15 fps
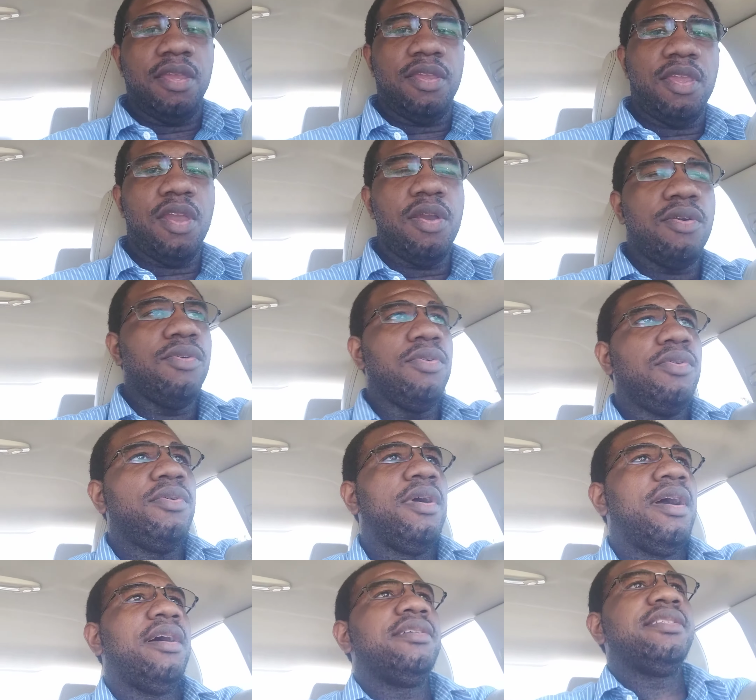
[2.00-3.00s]
Yo,
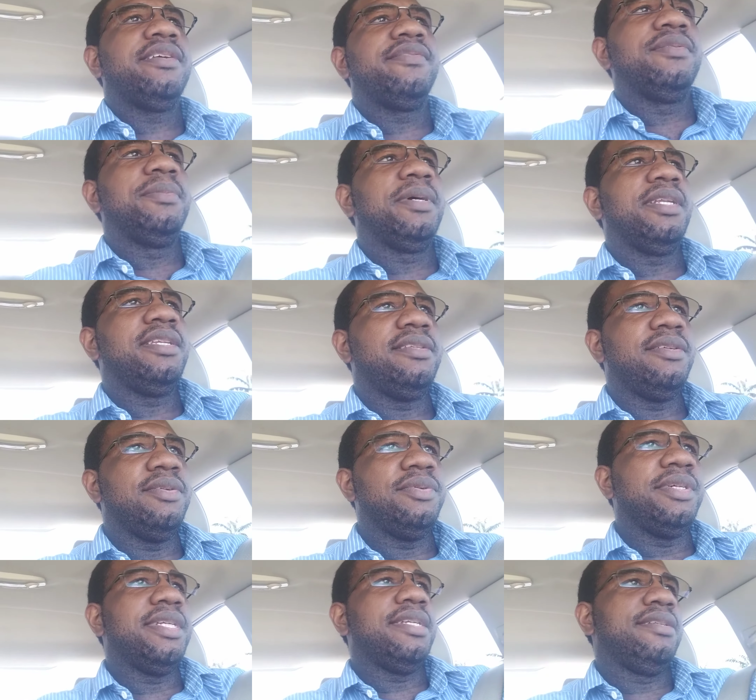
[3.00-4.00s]
how's everybody
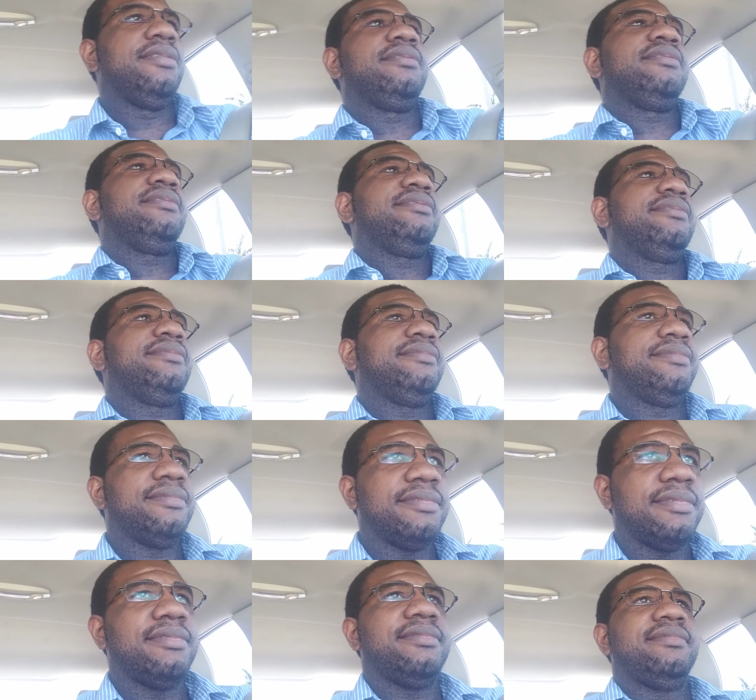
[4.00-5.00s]
doing?
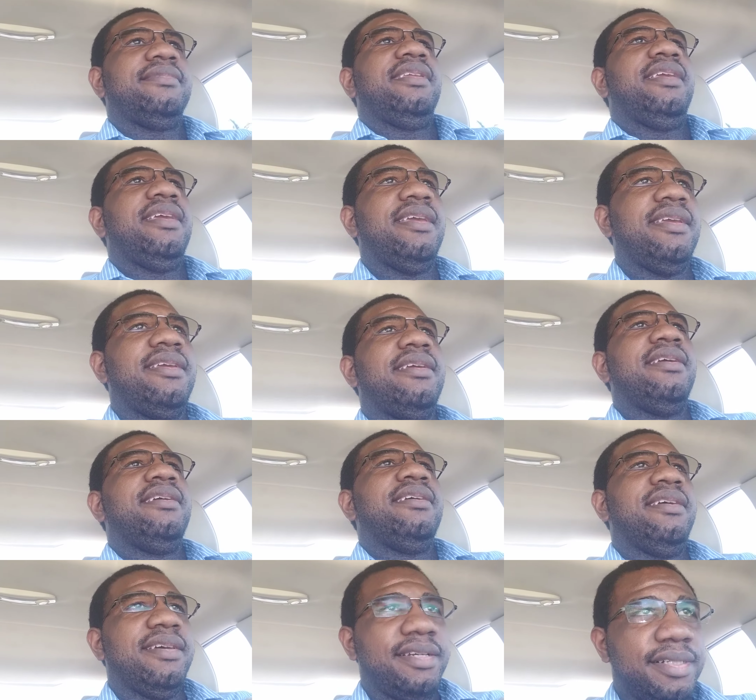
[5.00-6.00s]

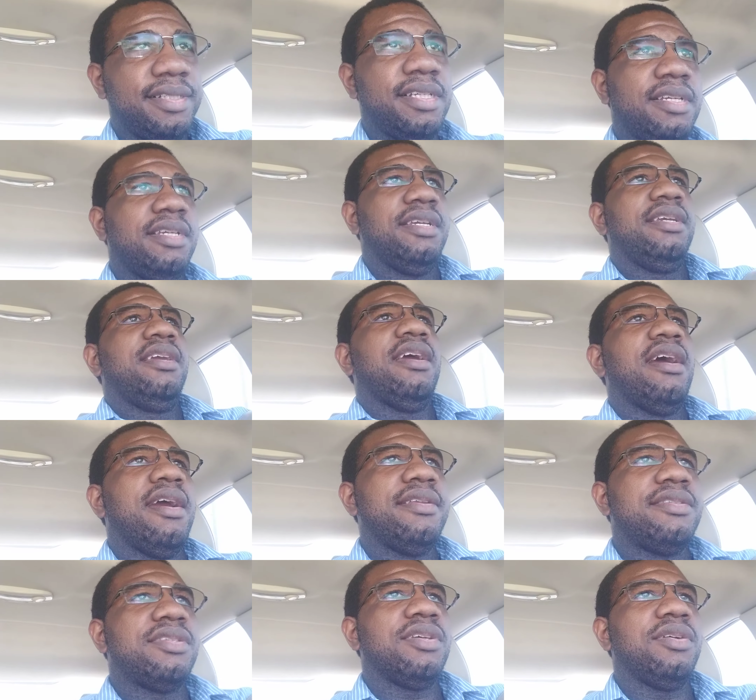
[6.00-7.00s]
Yeah.
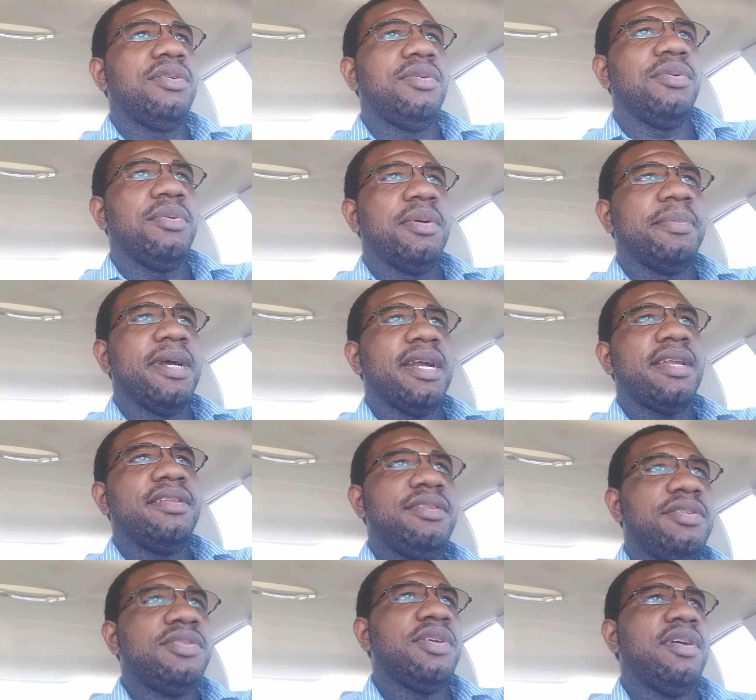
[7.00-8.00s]
Alright, so we're back
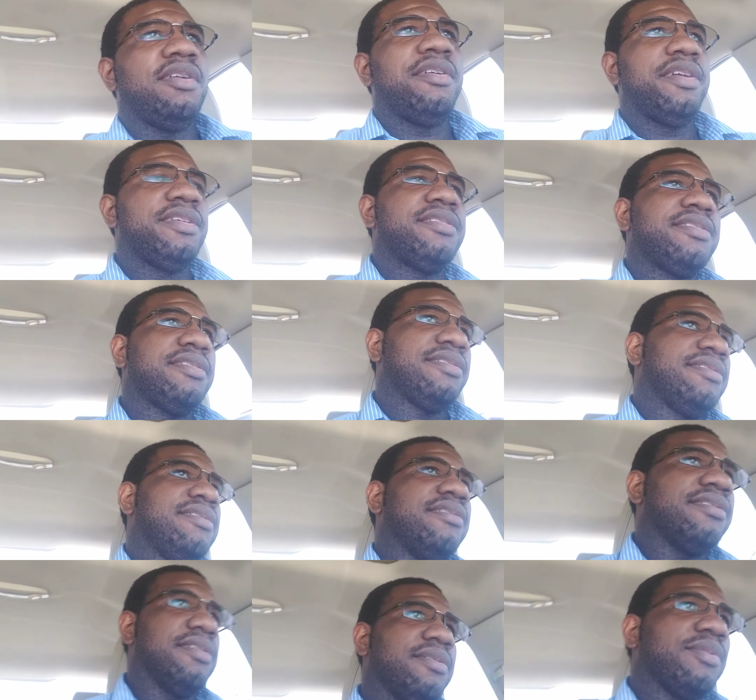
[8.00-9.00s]
in the Taurus.
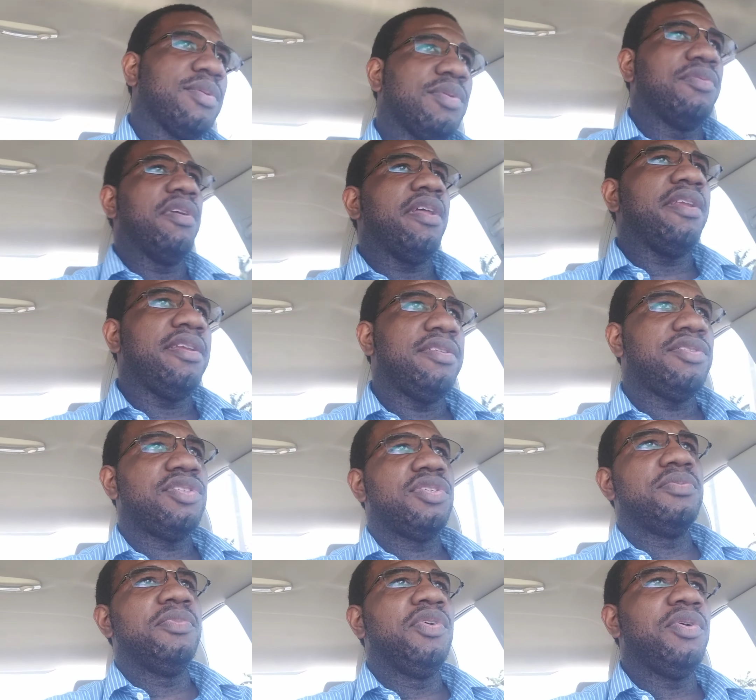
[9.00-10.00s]
We're running
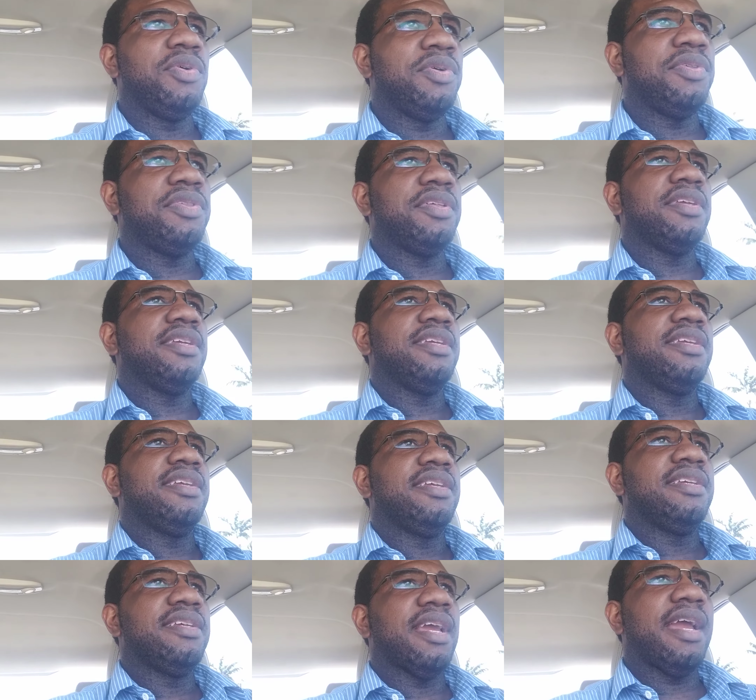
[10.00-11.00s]
smooth.
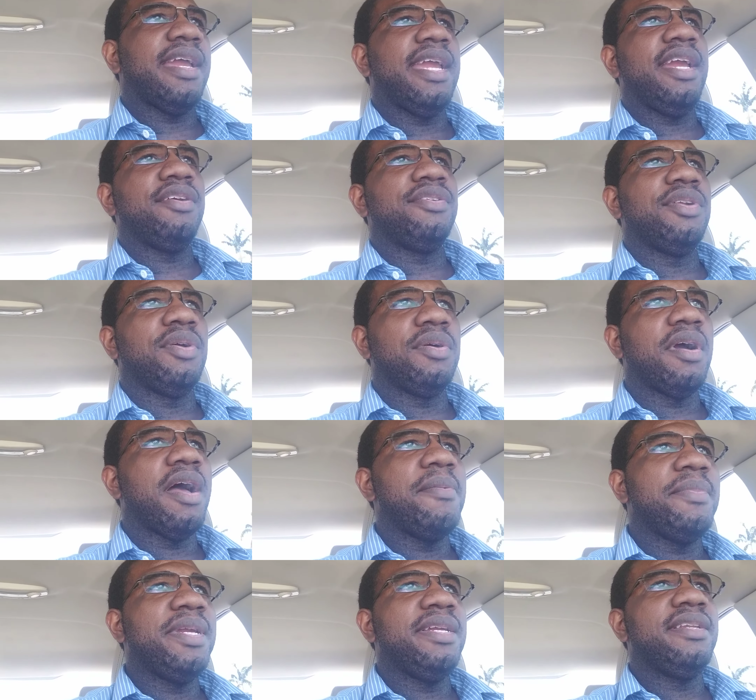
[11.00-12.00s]
I hear no
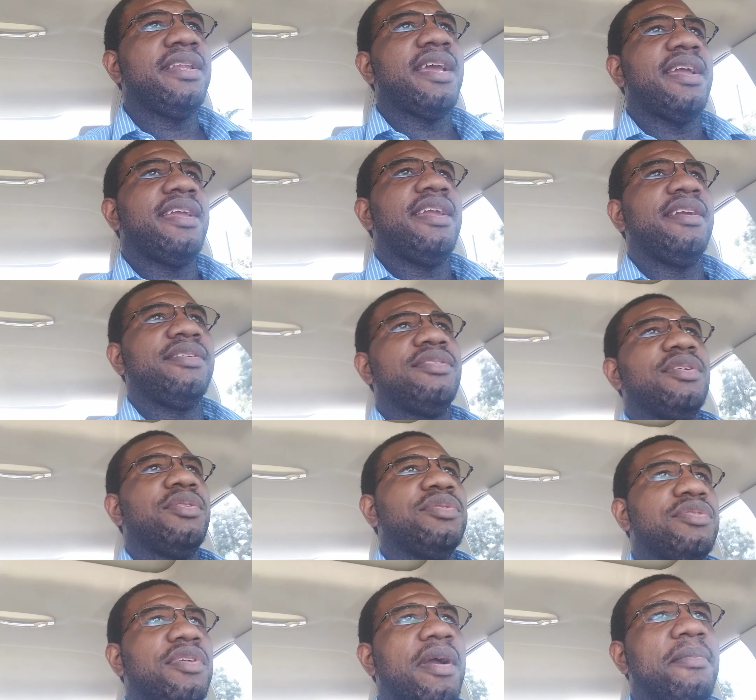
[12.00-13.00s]
humming, I hear no
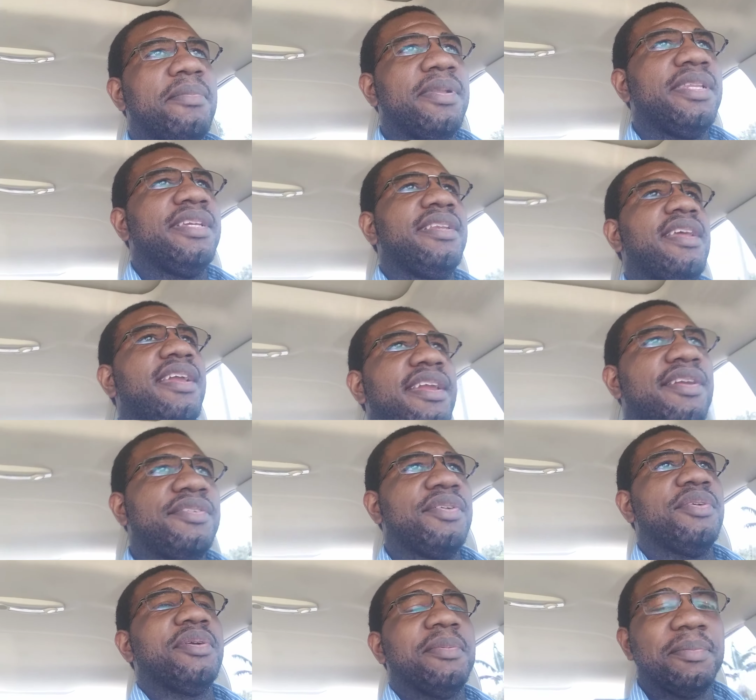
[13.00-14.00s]
grumbling, I hear
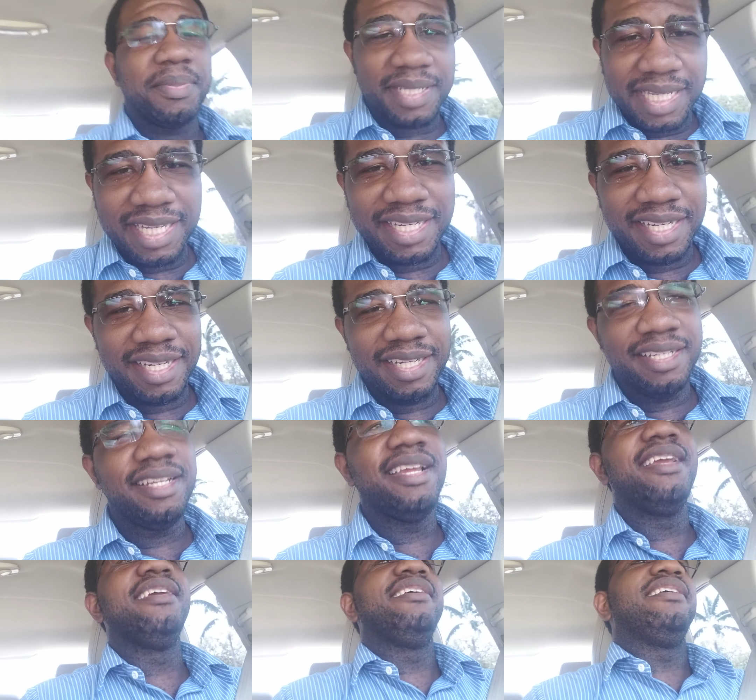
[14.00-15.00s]
no complaining,
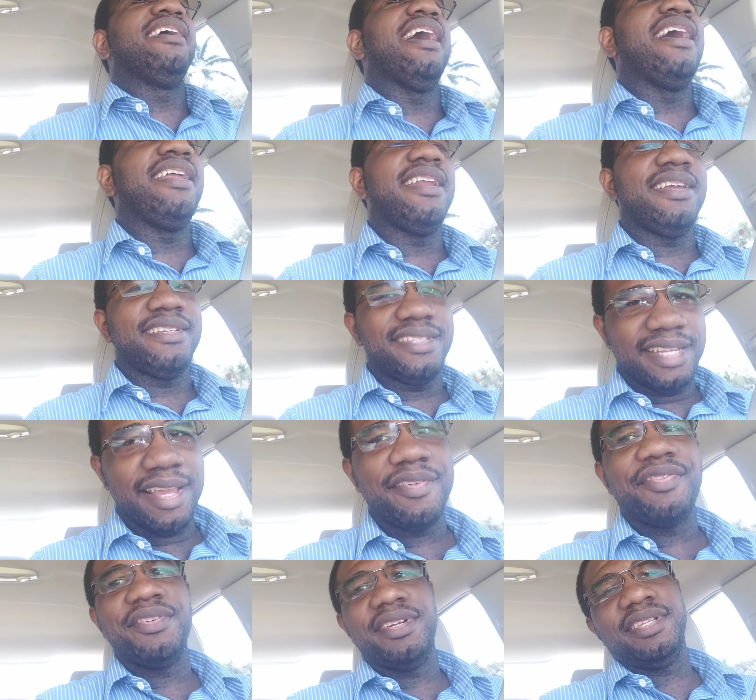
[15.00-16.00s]
and I
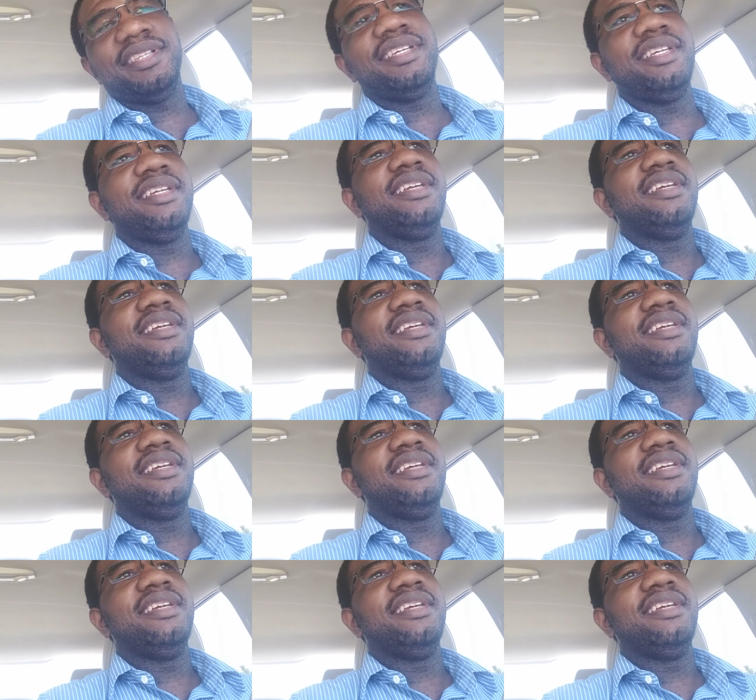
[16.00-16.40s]
definitely